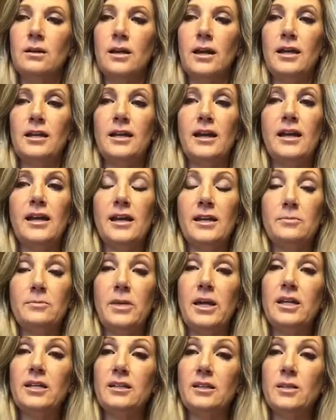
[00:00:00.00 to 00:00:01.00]
And I had
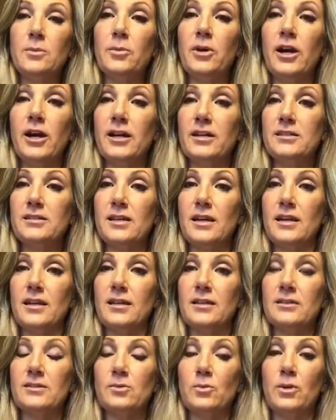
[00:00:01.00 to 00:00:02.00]
been in the
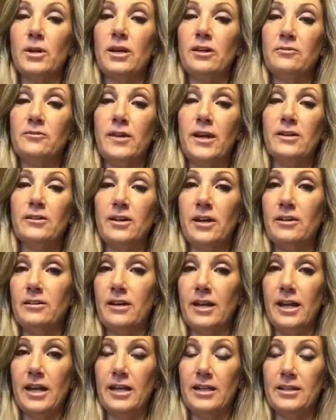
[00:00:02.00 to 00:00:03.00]
process, when I found out
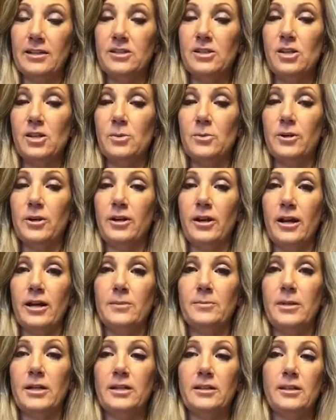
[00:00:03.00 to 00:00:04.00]
I had a tumor,
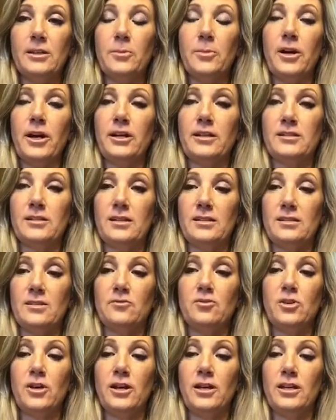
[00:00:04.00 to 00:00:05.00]
I'd been in the process of
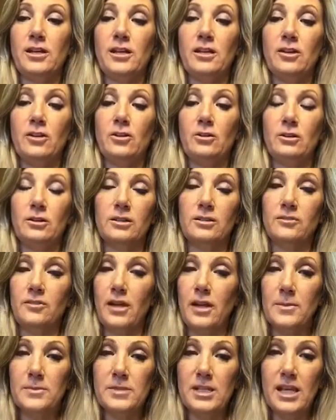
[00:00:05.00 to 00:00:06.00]
trying to get a hold of
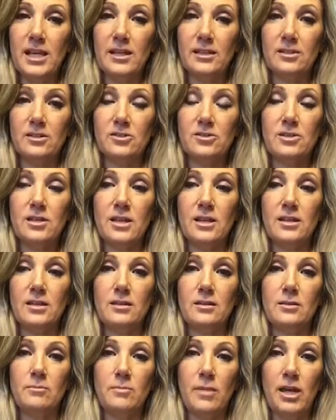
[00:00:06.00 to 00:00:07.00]
MD
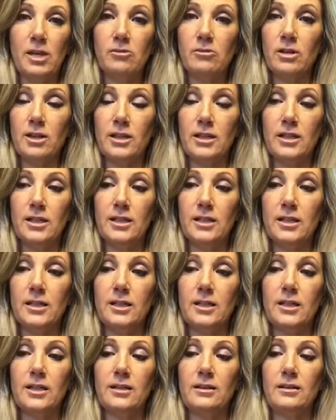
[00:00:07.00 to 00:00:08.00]
Anderson, Mayo
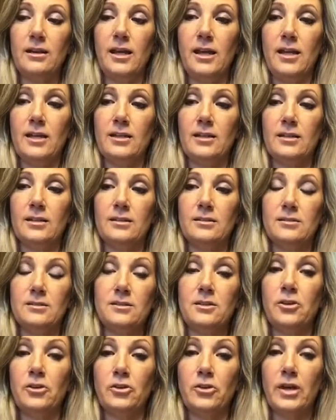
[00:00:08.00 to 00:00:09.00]
Clinic, and
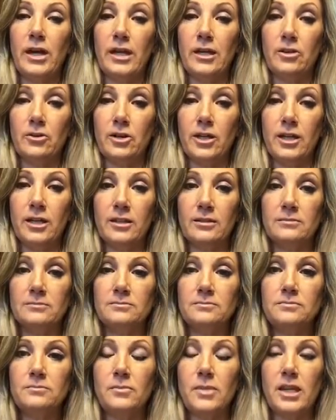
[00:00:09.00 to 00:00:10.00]
Sloan
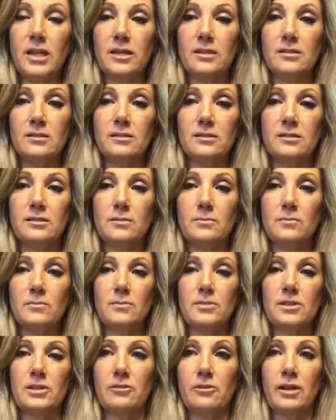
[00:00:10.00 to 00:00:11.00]
Kettering, because
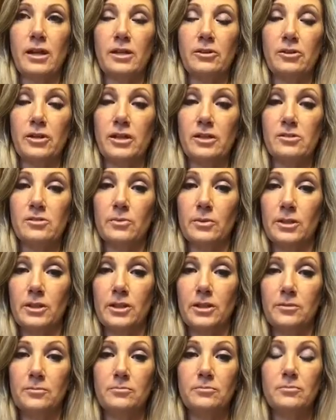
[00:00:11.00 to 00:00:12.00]
Sloan Kettering's
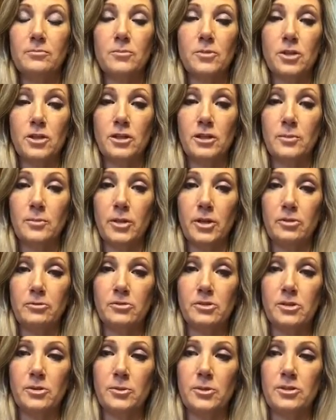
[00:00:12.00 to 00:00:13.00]
really good at
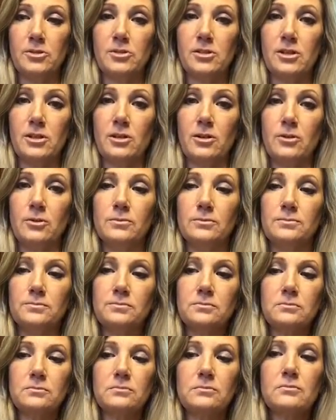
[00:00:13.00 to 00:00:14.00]
bone tumors too.
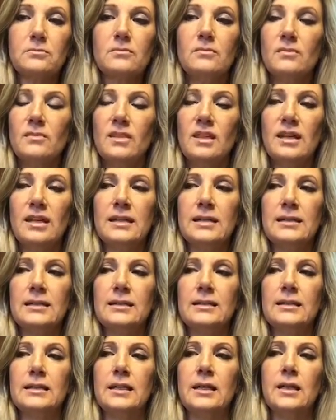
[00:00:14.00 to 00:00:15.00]

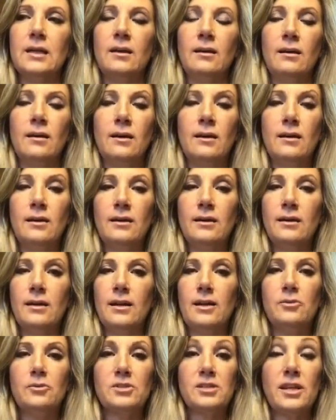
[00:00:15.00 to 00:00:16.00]
And
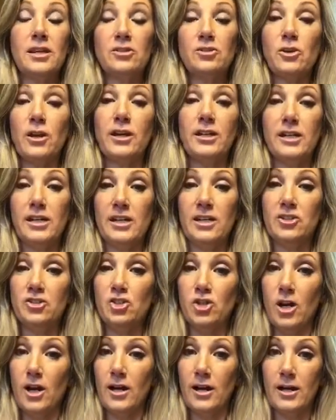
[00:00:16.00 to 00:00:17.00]
it was like trying to get a
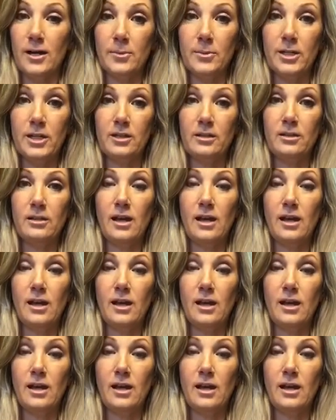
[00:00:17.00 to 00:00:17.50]
job.